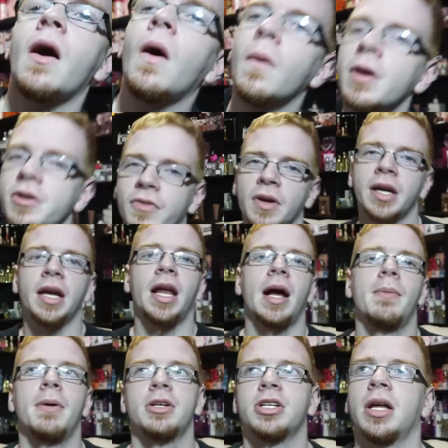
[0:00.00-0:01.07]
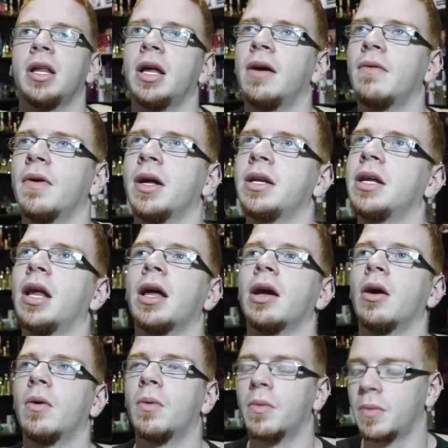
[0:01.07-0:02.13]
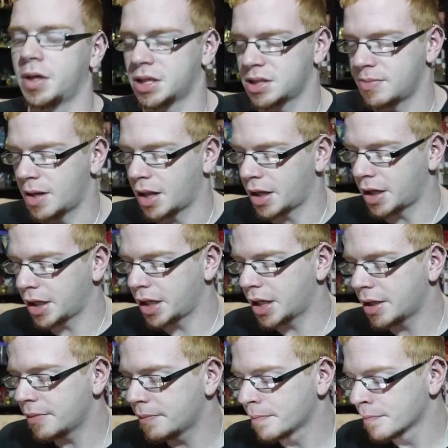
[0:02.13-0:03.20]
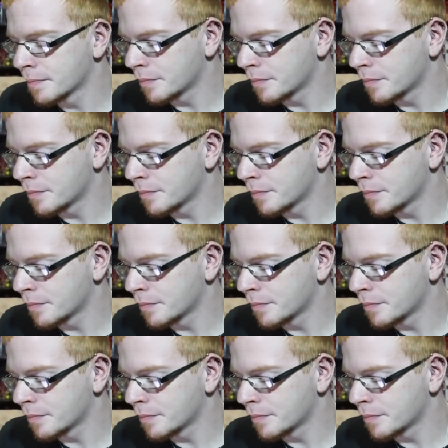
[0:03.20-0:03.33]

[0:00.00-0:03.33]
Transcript: always forget how much I love until I go and re-smell it again.